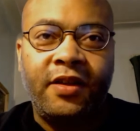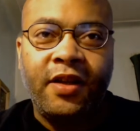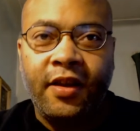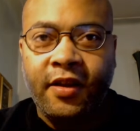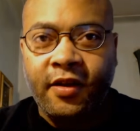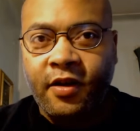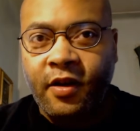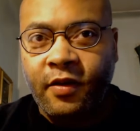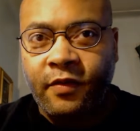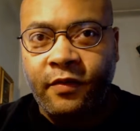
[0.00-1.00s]

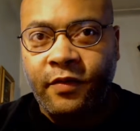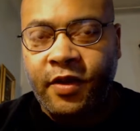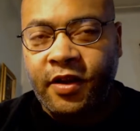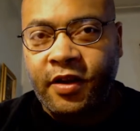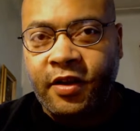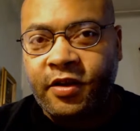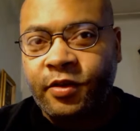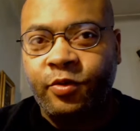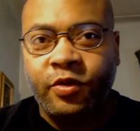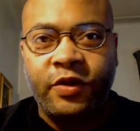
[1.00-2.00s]
retelling of
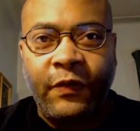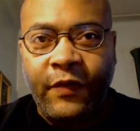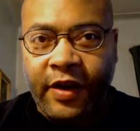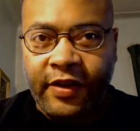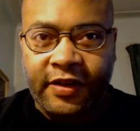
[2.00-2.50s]
the children's